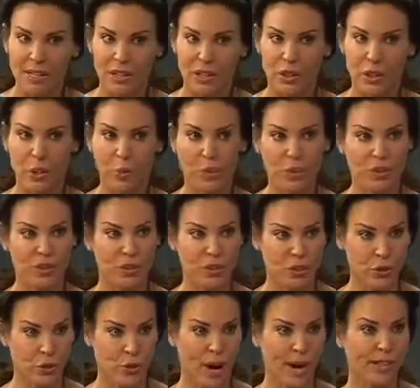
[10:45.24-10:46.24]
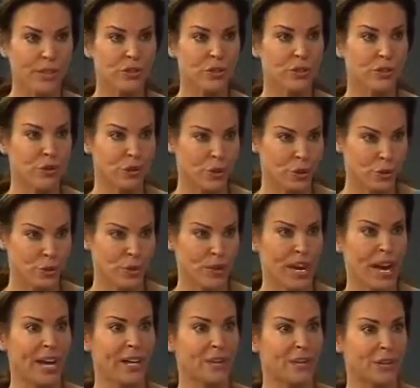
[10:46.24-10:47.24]
You know, we're the director, the
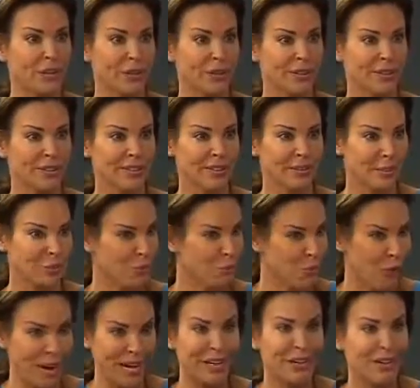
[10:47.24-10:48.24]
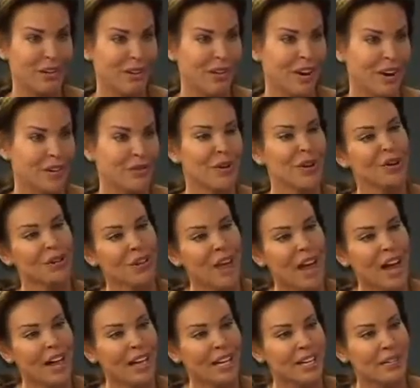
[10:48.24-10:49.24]
creator, the writer of our
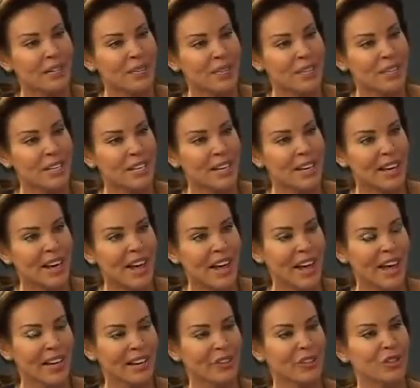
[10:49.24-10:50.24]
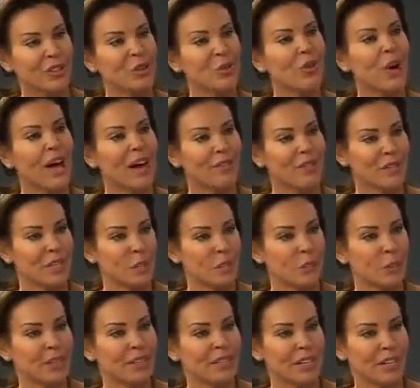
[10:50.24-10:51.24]
lives. And you have the
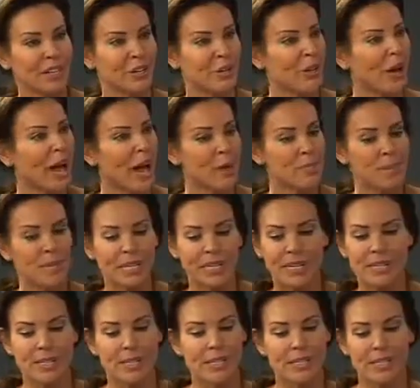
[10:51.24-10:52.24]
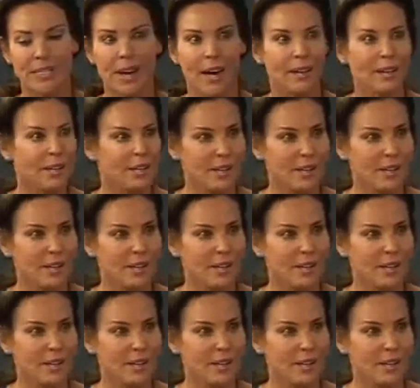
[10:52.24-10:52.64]
ability. You know, happiness is not a